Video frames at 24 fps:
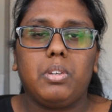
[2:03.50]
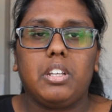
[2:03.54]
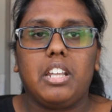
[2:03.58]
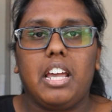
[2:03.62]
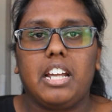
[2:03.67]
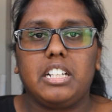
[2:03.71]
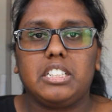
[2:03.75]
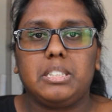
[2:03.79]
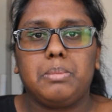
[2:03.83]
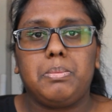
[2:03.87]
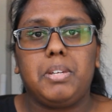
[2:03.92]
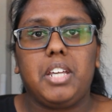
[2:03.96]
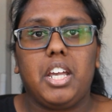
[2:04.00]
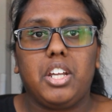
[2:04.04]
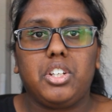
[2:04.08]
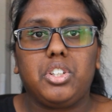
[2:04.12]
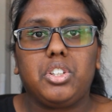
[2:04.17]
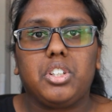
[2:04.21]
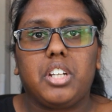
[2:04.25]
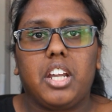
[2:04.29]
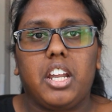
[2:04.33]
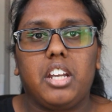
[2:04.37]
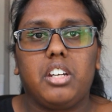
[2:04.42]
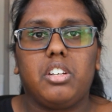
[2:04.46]
would like to be
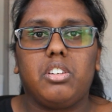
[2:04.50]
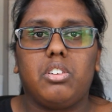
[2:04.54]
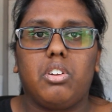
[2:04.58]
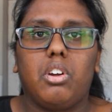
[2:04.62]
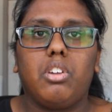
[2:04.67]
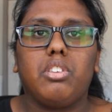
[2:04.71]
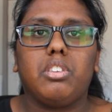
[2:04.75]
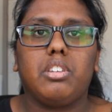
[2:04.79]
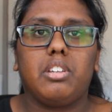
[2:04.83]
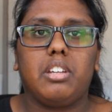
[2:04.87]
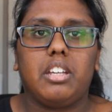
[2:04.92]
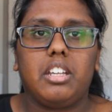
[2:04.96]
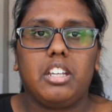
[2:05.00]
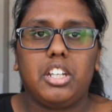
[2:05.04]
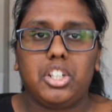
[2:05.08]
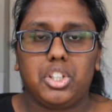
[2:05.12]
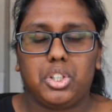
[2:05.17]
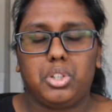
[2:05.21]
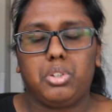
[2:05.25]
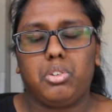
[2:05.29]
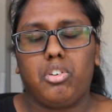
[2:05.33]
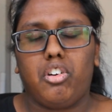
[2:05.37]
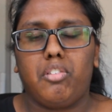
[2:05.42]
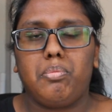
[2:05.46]
educated on the
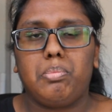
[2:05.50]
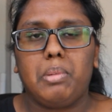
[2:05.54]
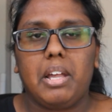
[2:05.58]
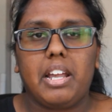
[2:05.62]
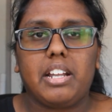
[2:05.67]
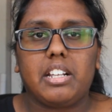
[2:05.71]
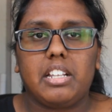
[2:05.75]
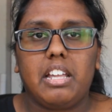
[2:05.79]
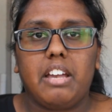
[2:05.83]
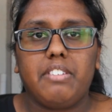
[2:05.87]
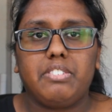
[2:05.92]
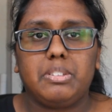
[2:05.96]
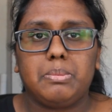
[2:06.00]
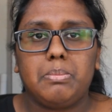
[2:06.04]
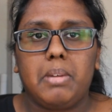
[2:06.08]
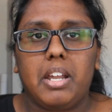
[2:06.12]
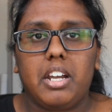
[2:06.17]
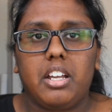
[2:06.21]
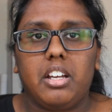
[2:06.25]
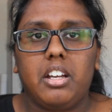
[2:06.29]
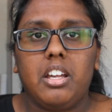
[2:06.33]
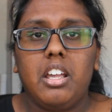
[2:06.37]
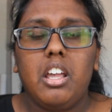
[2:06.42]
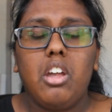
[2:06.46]
issue of Black Lives
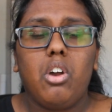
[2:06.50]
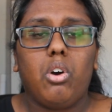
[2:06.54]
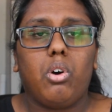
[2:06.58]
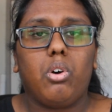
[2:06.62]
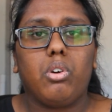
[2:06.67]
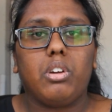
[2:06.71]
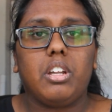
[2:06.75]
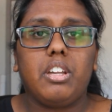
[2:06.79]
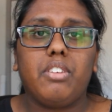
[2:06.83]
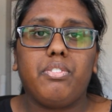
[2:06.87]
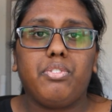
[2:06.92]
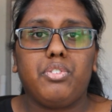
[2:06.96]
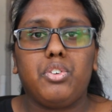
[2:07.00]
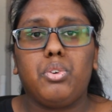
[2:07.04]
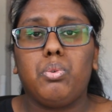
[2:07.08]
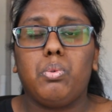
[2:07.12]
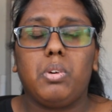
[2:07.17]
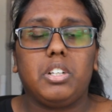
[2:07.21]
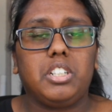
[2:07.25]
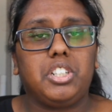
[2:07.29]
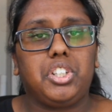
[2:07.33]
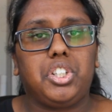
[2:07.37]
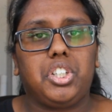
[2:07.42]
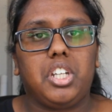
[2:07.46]
Matter, or if you
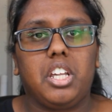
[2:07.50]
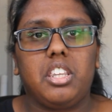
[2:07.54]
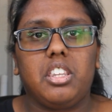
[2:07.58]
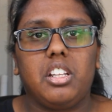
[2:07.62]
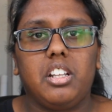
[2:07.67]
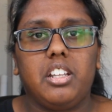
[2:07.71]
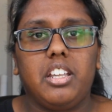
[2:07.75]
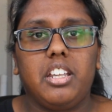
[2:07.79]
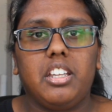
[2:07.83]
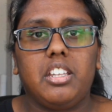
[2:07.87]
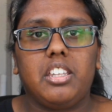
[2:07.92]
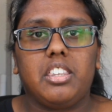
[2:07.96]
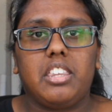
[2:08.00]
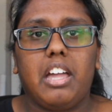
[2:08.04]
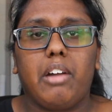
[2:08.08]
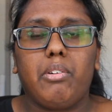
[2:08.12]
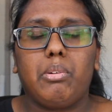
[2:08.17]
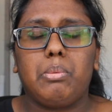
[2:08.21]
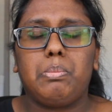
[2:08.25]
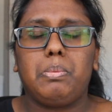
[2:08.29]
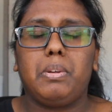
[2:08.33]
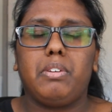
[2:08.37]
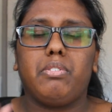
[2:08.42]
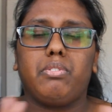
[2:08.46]
want to share the link, that
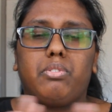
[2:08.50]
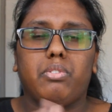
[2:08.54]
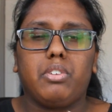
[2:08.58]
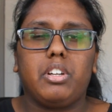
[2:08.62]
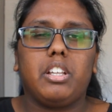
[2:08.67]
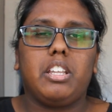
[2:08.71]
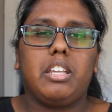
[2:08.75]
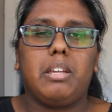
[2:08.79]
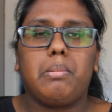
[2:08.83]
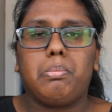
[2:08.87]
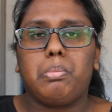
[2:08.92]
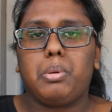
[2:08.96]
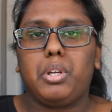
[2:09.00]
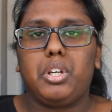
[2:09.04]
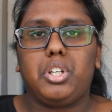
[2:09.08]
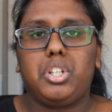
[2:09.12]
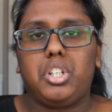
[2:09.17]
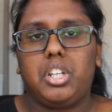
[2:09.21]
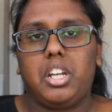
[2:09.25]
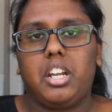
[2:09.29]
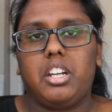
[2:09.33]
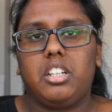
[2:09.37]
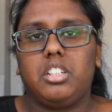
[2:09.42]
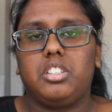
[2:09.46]
would be really
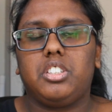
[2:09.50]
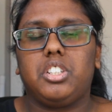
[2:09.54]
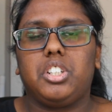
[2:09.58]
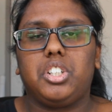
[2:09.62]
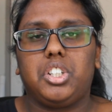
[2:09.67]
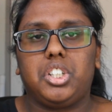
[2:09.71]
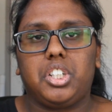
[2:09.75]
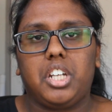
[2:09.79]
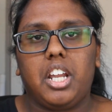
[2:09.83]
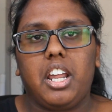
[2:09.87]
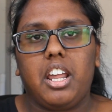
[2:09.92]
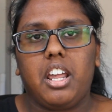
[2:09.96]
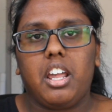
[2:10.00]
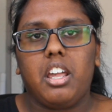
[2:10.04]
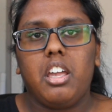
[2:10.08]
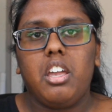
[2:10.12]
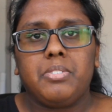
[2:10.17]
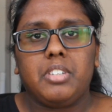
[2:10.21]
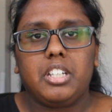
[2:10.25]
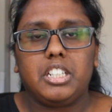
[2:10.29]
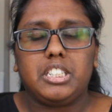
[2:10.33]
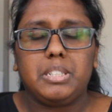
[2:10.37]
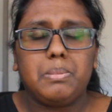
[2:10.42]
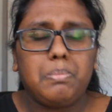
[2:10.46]
appreciated to share.
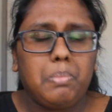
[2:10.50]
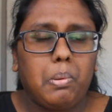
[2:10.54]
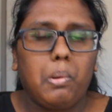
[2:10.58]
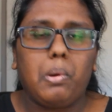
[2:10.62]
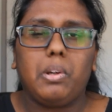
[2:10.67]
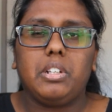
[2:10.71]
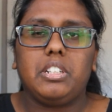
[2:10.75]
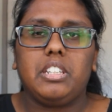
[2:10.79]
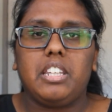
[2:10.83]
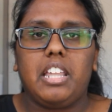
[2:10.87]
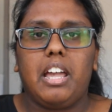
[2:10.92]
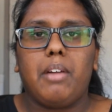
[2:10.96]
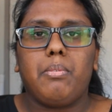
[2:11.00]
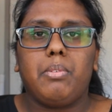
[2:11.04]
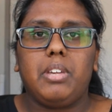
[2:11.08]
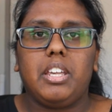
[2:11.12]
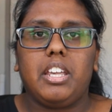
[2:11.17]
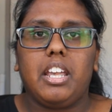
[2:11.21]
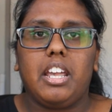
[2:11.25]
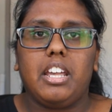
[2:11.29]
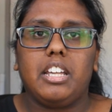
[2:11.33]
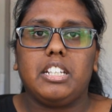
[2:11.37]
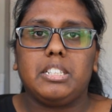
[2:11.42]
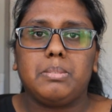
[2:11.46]
It's important that
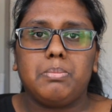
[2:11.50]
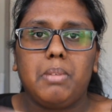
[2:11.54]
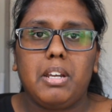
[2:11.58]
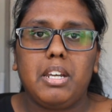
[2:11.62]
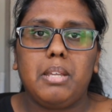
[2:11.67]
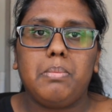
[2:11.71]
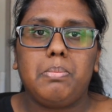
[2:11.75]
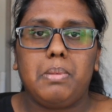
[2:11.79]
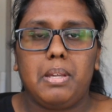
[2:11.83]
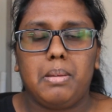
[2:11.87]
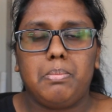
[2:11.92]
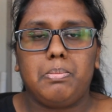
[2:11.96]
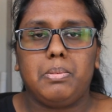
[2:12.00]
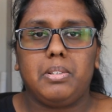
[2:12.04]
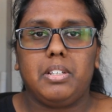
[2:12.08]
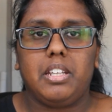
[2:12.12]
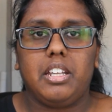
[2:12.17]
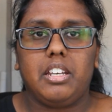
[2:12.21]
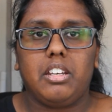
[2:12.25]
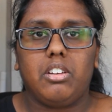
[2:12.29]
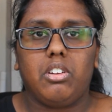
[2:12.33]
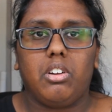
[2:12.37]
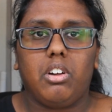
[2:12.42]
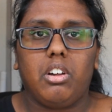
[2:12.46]
we get as many people
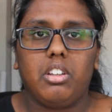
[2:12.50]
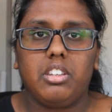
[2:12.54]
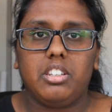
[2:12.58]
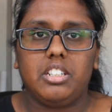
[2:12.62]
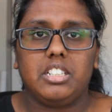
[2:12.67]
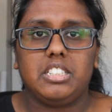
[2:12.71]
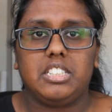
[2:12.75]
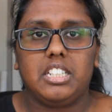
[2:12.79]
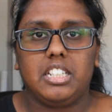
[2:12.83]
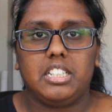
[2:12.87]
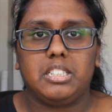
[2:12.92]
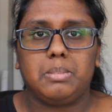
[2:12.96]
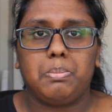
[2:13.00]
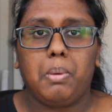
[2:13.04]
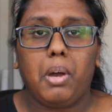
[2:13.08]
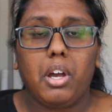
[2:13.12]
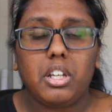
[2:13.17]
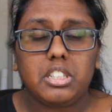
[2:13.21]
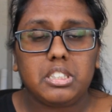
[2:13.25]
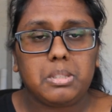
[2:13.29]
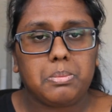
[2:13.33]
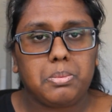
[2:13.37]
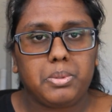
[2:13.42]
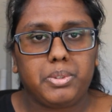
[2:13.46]
in on this as
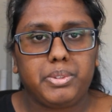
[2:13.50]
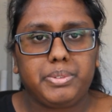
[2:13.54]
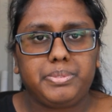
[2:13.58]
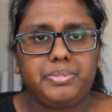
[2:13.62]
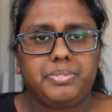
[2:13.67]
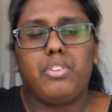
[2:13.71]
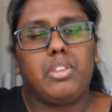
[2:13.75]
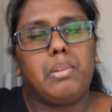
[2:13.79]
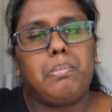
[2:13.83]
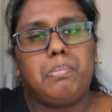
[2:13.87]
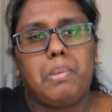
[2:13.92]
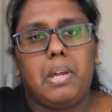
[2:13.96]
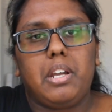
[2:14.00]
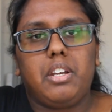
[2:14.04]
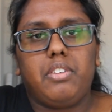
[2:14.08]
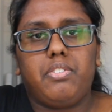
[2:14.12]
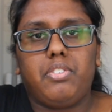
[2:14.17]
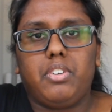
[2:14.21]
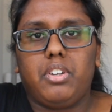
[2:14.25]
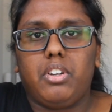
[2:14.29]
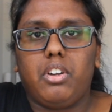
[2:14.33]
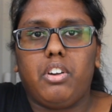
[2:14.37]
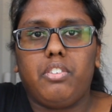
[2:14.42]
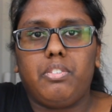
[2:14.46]
possible for the
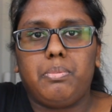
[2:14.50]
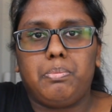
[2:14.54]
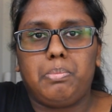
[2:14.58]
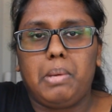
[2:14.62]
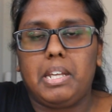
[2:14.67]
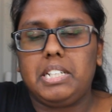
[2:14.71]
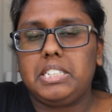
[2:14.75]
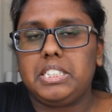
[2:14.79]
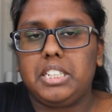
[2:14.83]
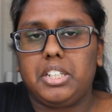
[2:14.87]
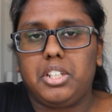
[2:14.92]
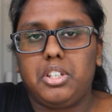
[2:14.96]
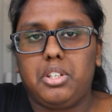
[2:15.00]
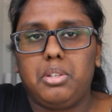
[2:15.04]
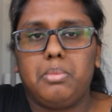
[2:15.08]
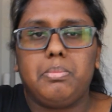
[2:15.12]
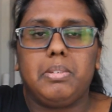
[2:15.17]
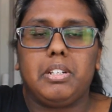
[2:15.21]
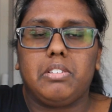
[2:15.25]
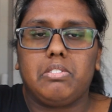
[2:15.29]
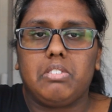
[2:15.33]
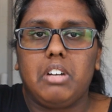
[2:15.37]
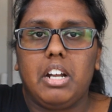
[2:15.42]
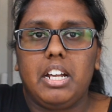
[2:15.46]
benefit of basic
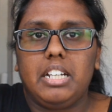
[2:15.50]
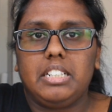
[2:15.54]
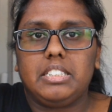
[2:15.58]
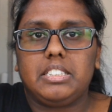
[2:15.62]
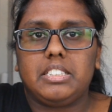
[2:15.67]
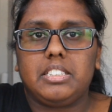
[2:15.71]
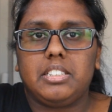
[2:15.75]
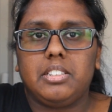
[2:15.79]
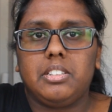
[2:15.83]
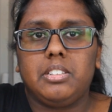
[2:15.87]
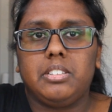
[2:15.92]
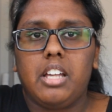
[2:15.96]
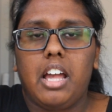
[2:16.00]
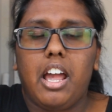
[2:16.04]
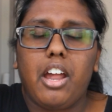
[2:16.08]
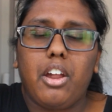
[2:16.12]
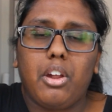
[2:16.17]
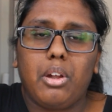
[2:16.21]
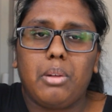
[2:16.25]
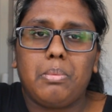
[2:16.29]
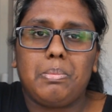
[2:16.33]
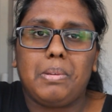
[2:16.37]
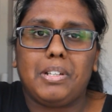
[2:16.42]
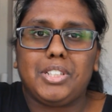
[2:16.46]
human rights. I
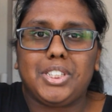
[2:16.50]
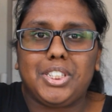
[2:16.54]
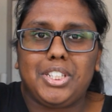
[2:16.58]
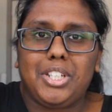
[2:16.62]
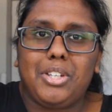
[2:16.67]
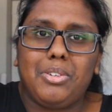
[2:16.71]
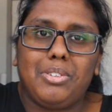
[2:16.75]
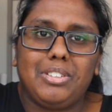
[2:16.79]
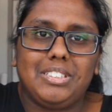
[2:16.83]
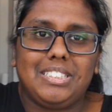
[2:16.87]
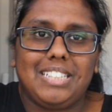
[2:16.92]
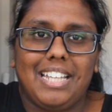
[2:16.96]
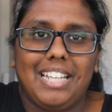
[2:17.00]
hope I'll see you on